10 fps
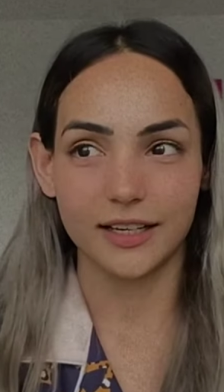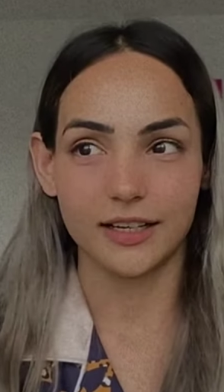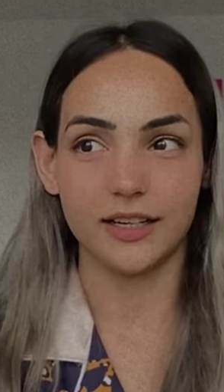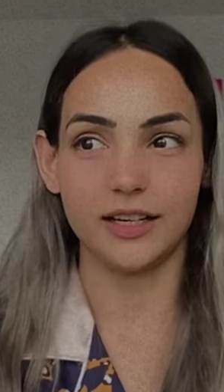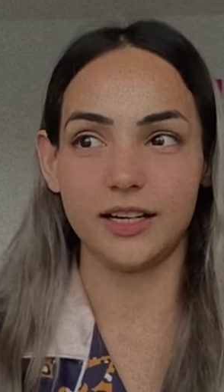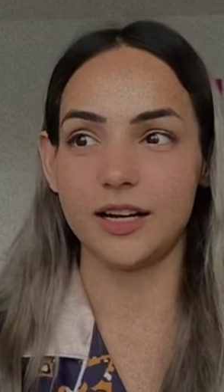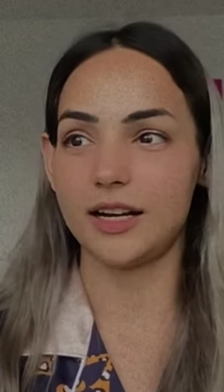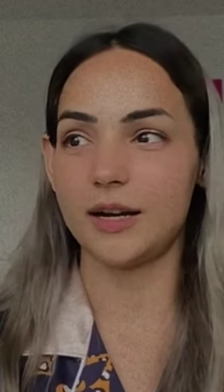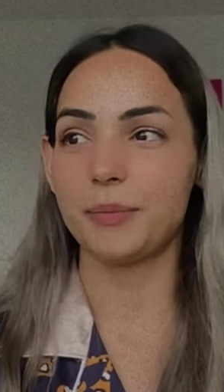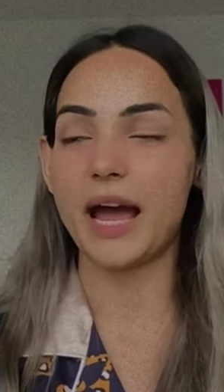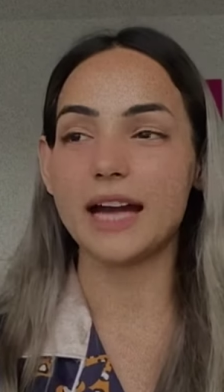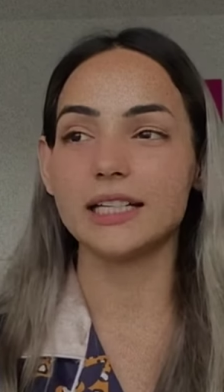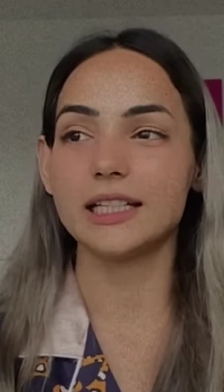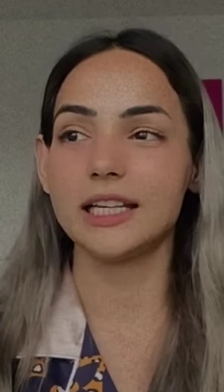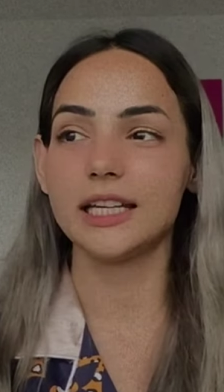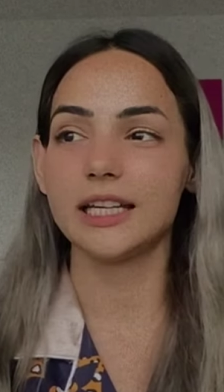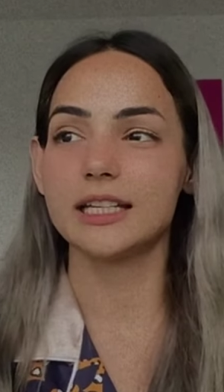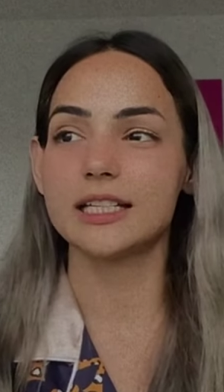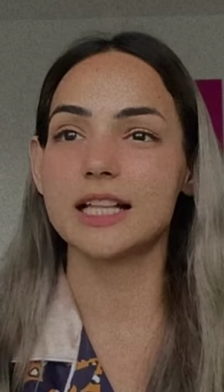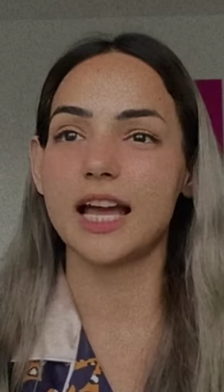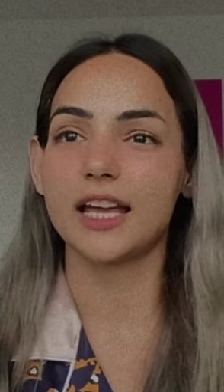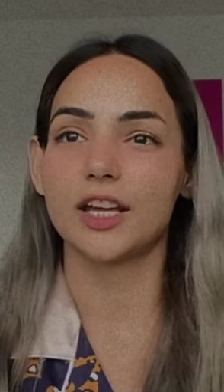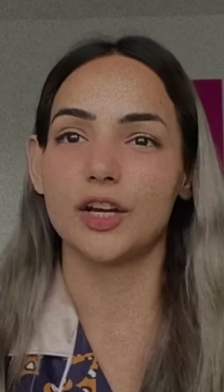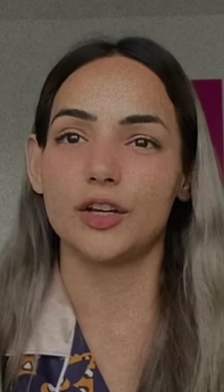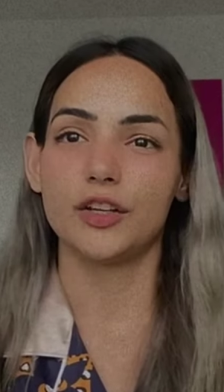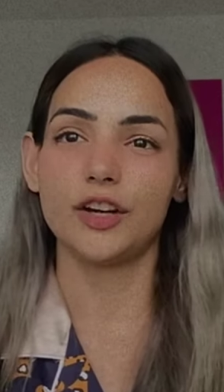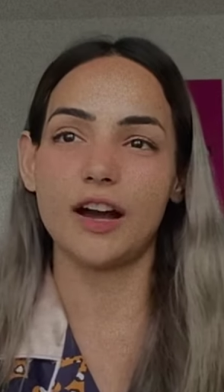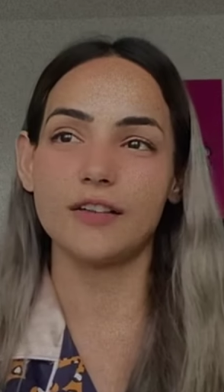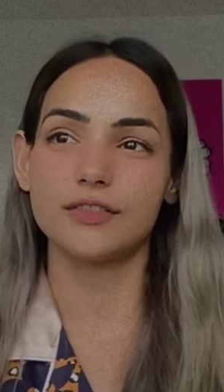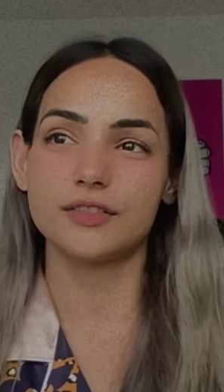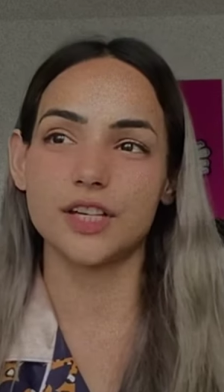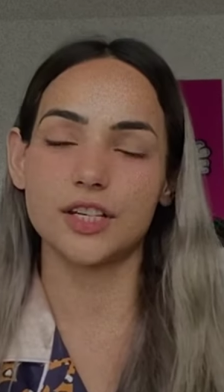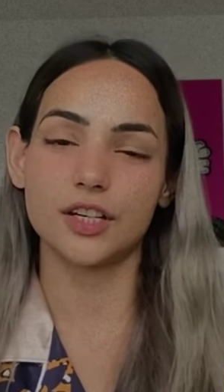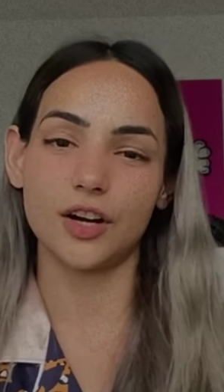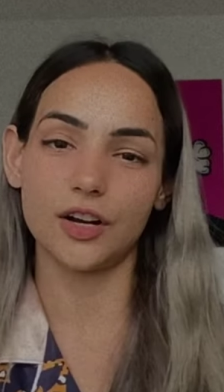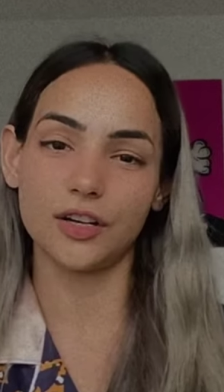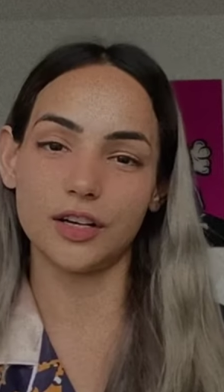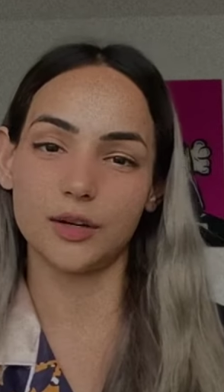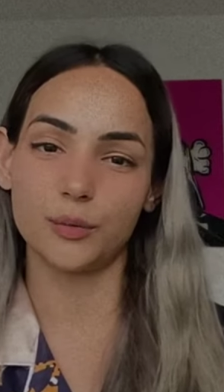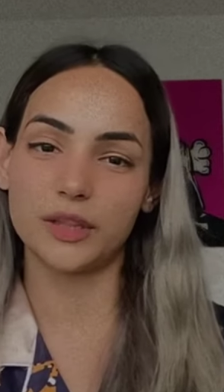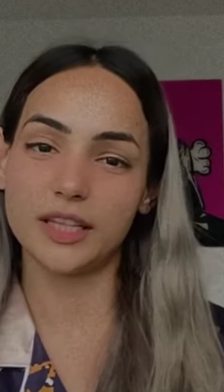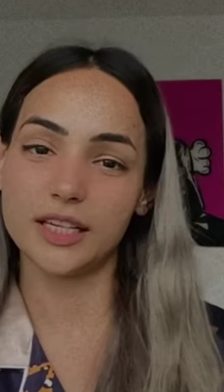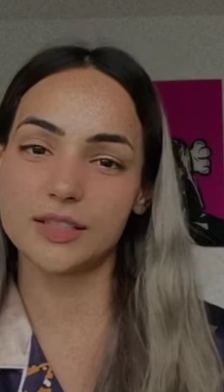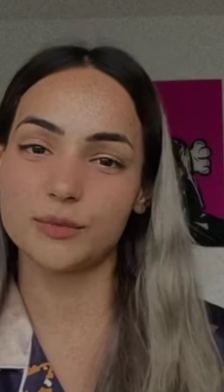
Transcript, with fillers: Uh, apparently he's like you have cheated on uh, with this